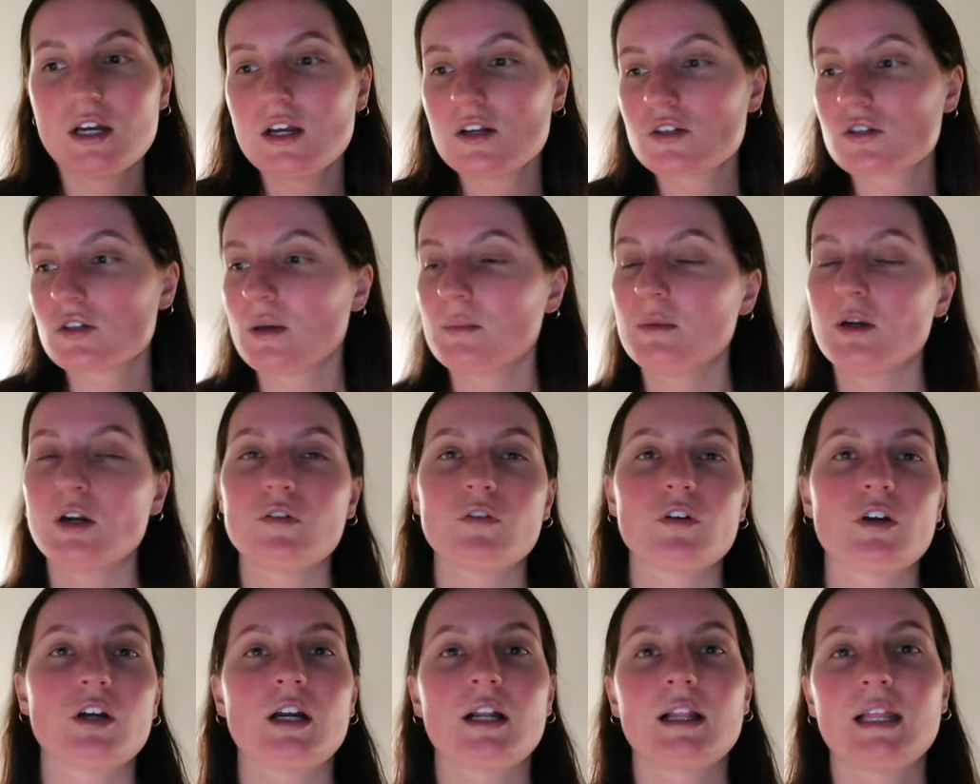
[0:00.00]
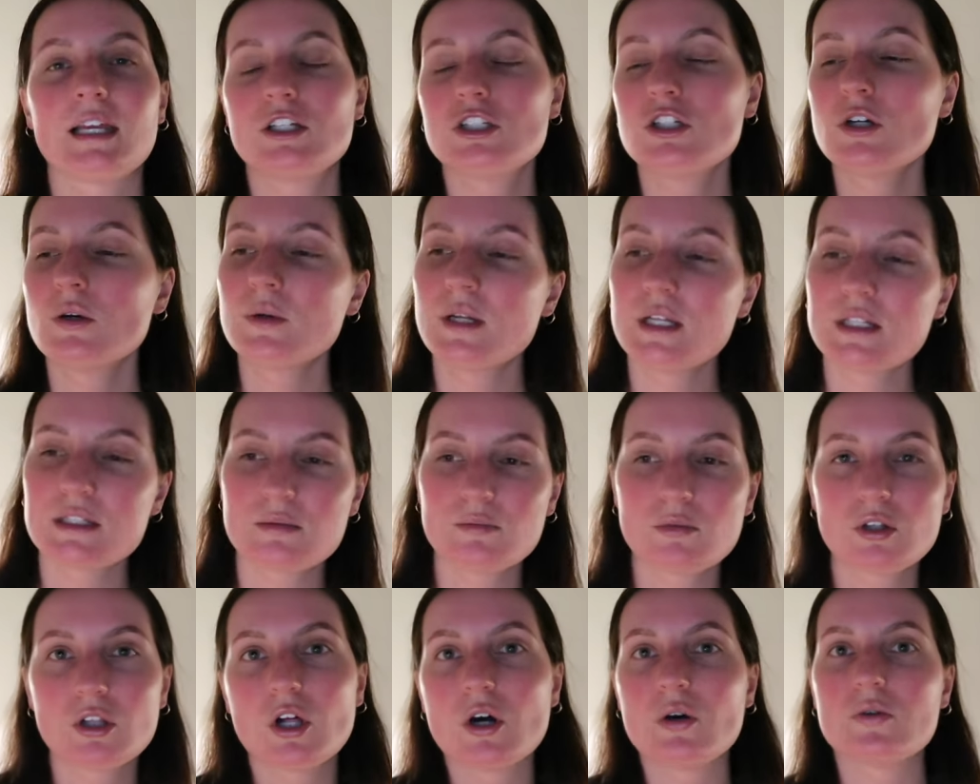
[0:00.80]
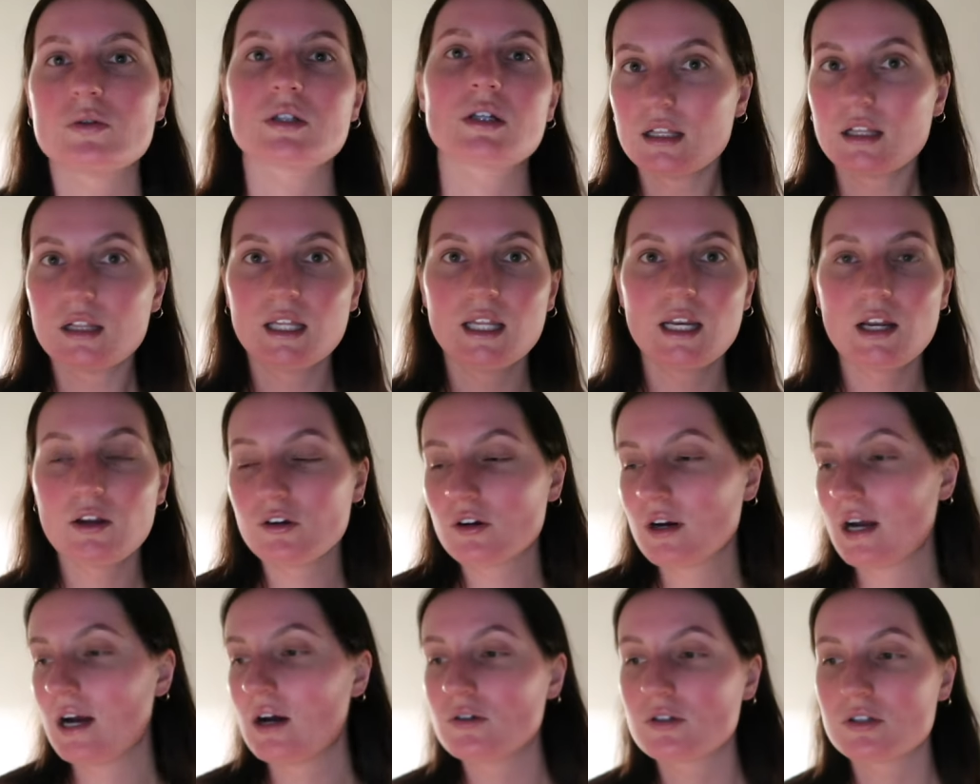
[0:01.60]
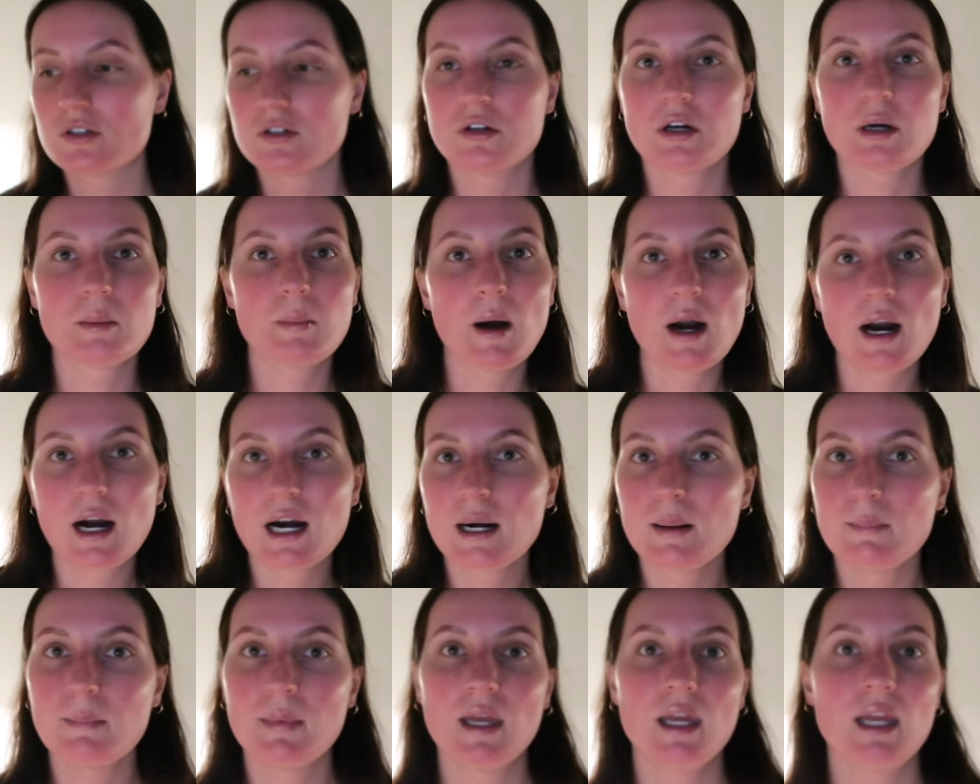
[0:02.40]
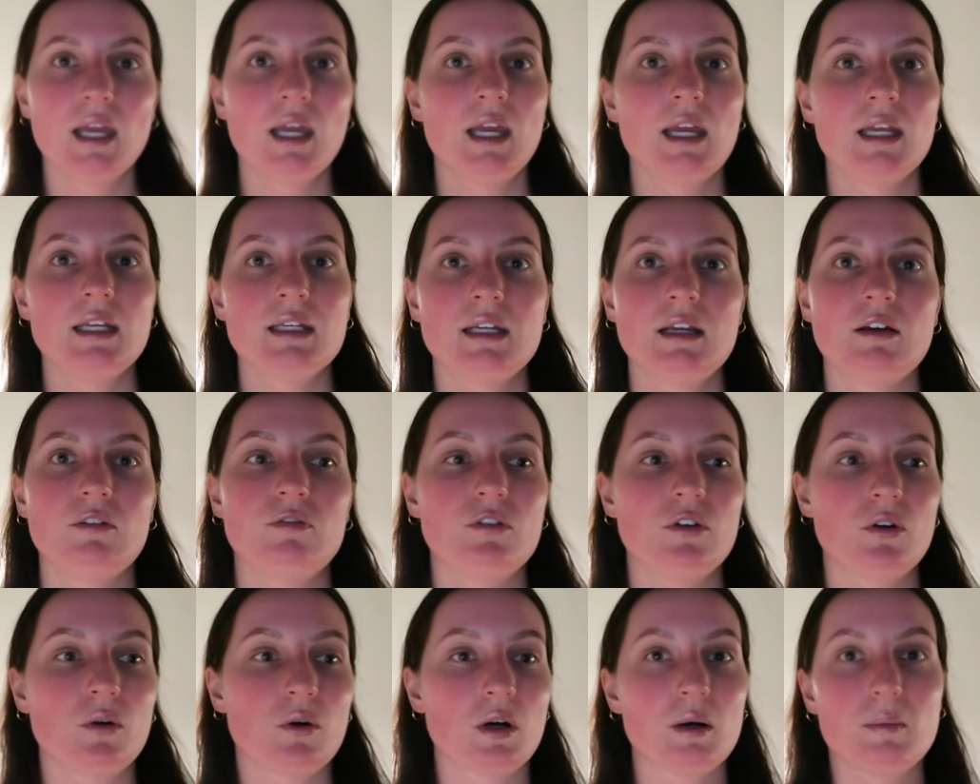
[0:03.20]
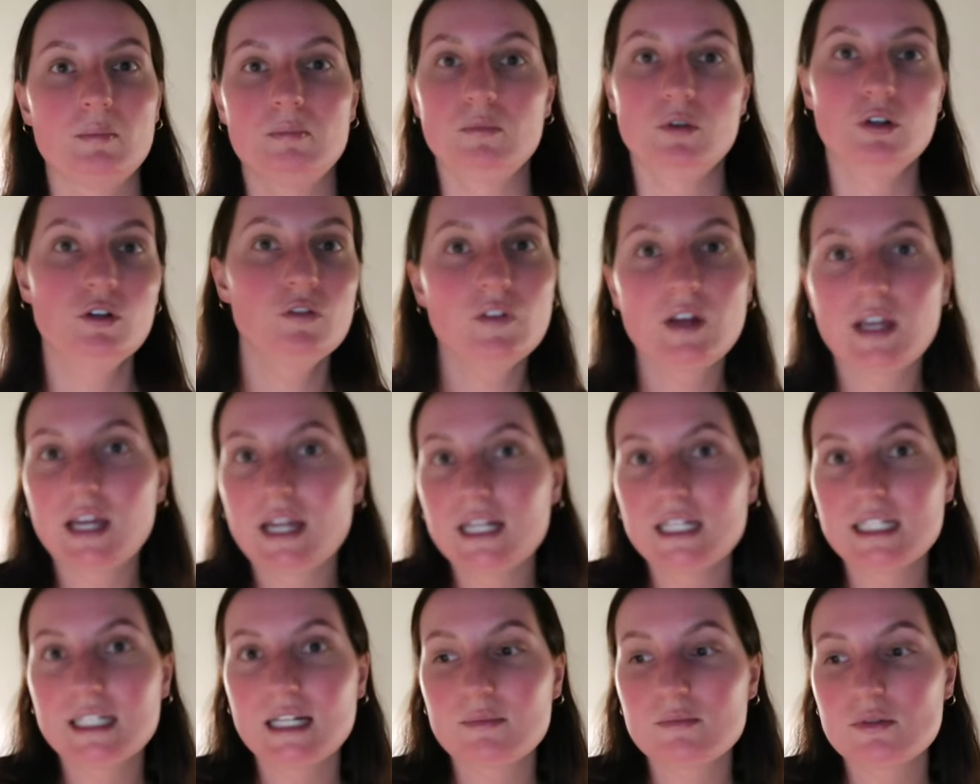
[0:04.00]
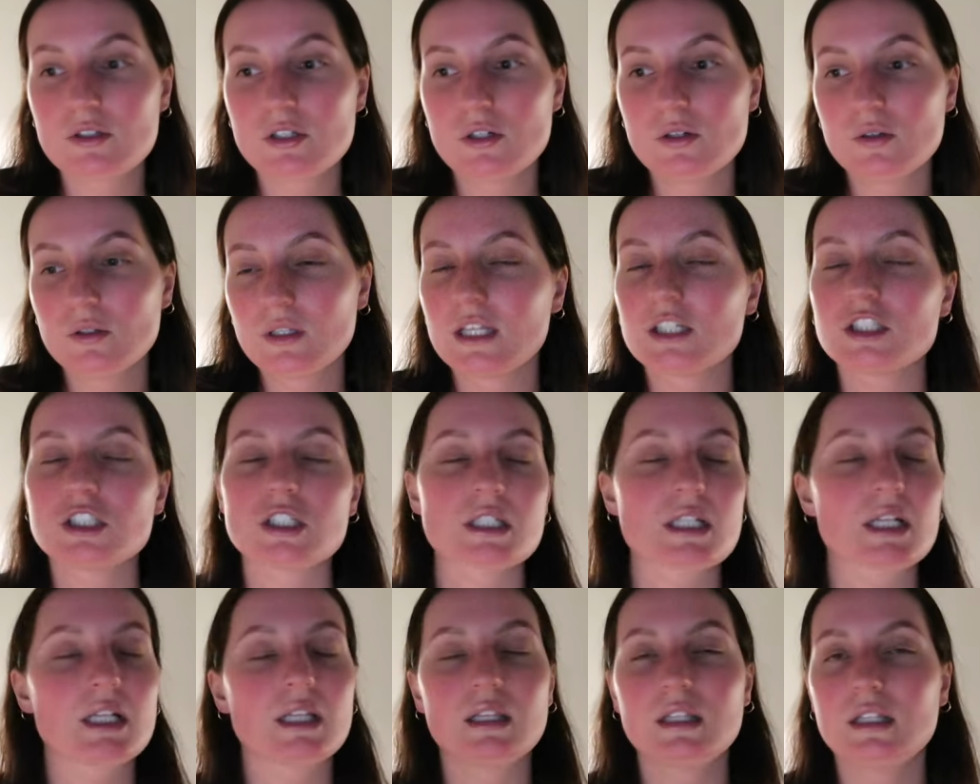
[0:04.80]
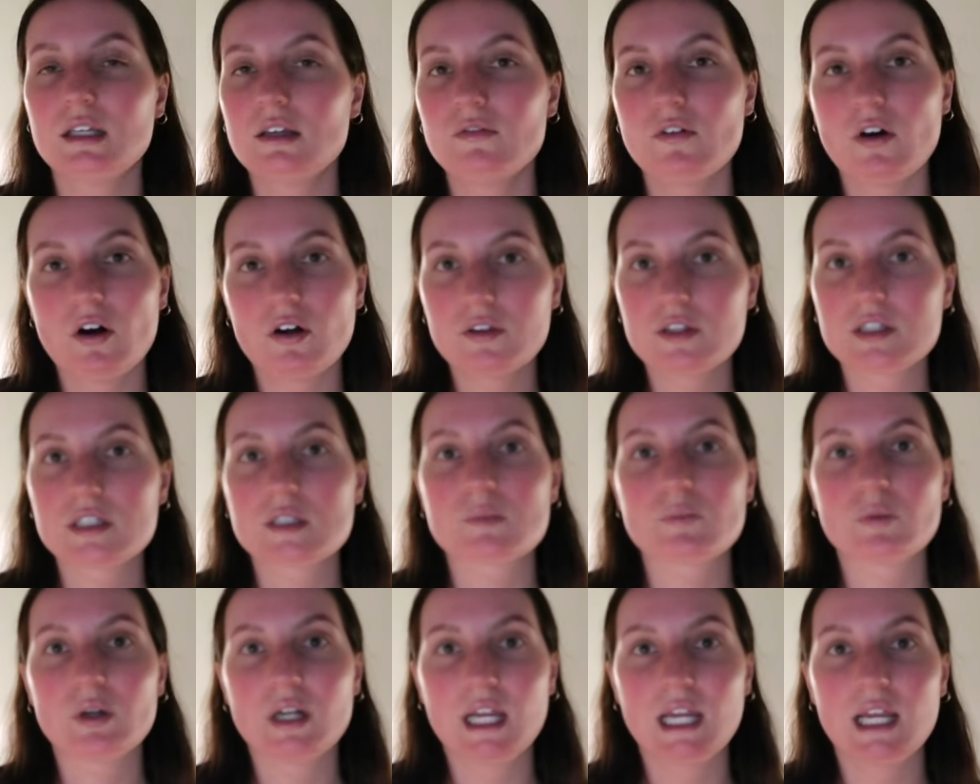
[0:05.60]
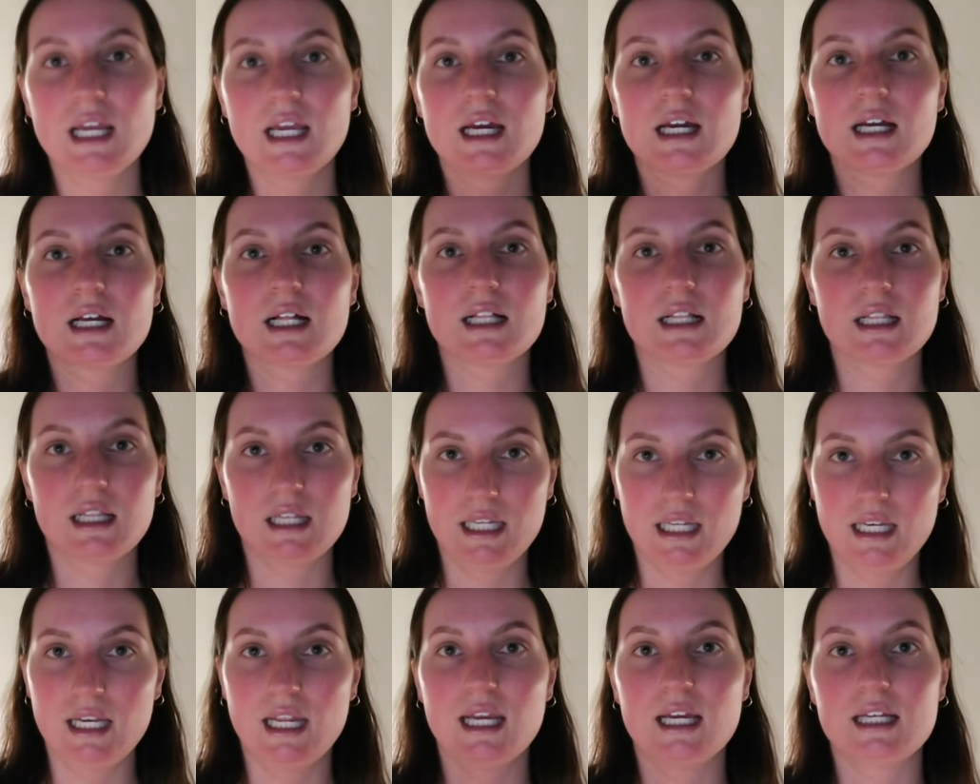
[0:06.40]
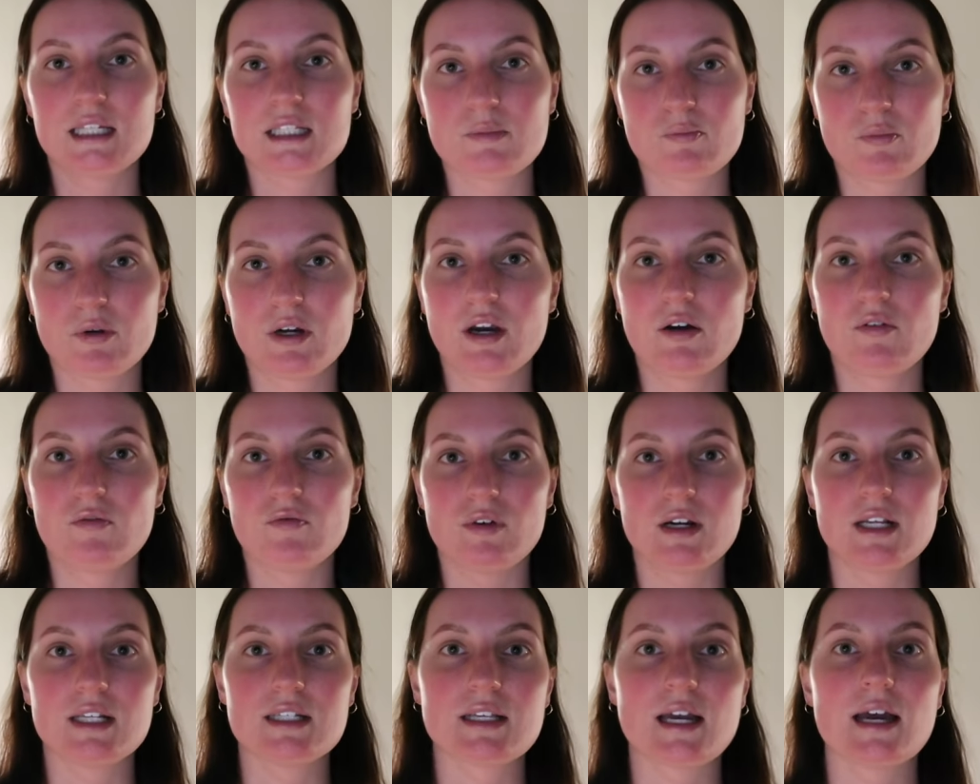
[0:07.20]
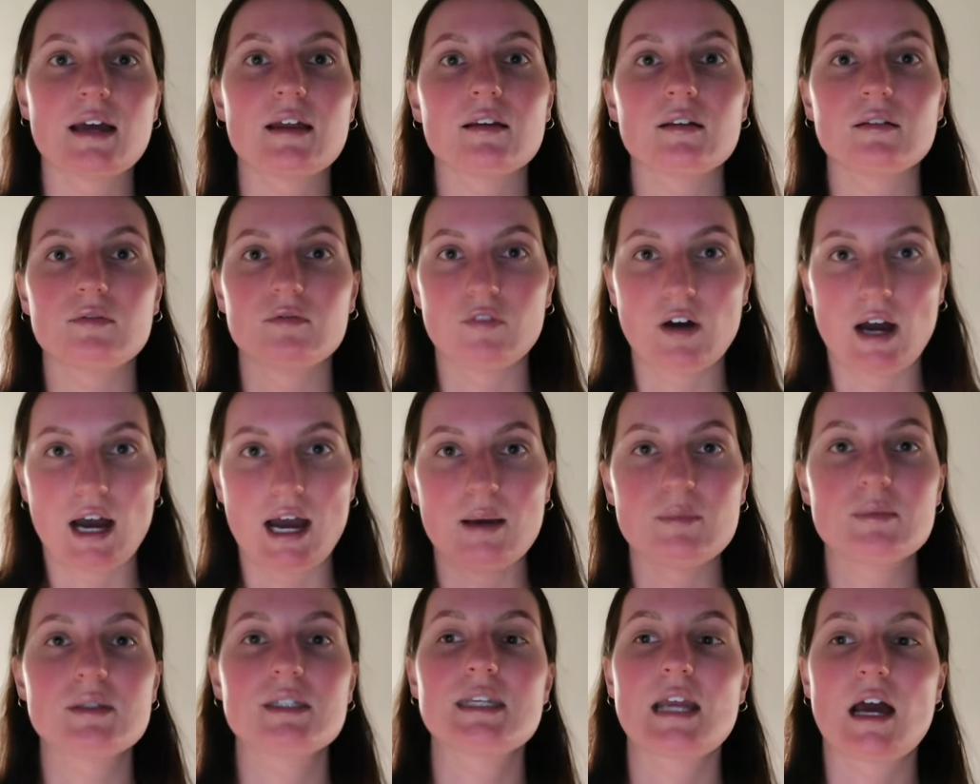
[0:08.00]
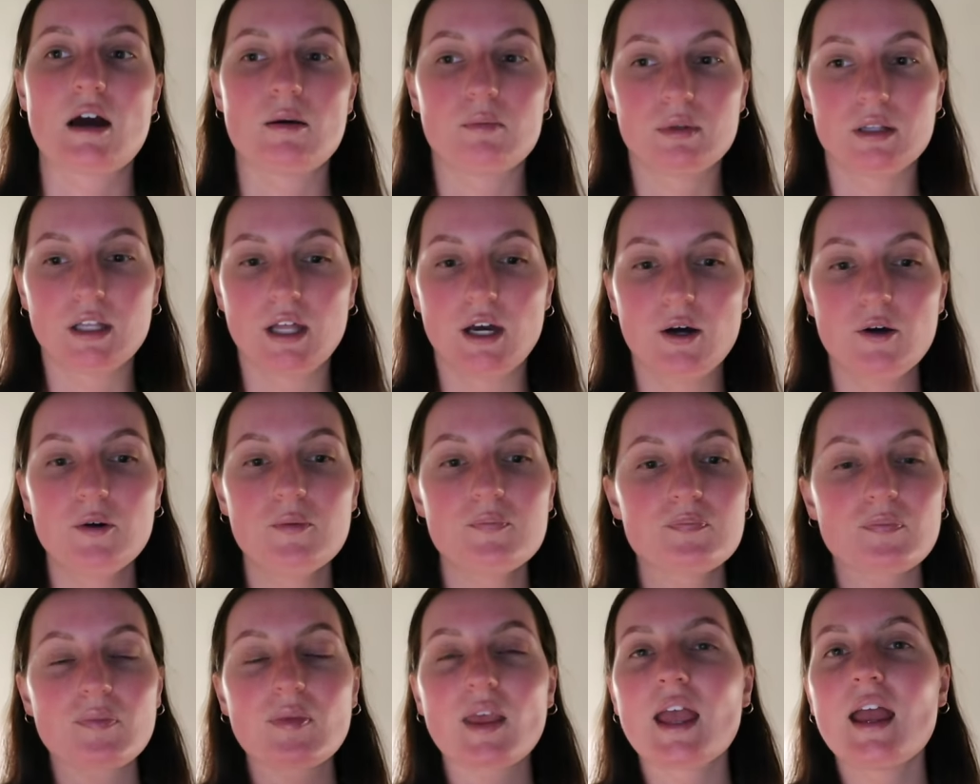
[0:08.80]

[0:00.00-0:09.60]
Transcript: So let me know if you're gonna like donate some clothes, clean out your house or your apartment, if you're moving anytime soon, like just leave all the spring cleaning and spring reset vibes down below.